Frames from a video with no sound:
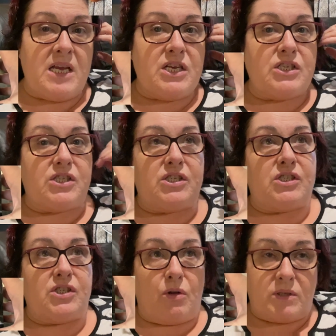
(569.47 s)

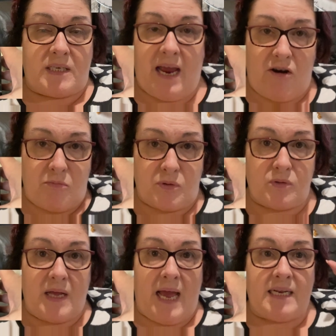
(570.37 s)
salted
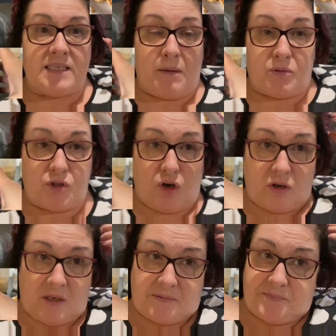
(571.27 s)
caramel and double
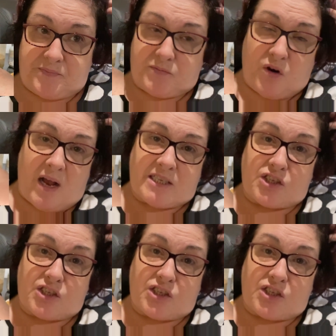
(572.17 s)
chocolate, right?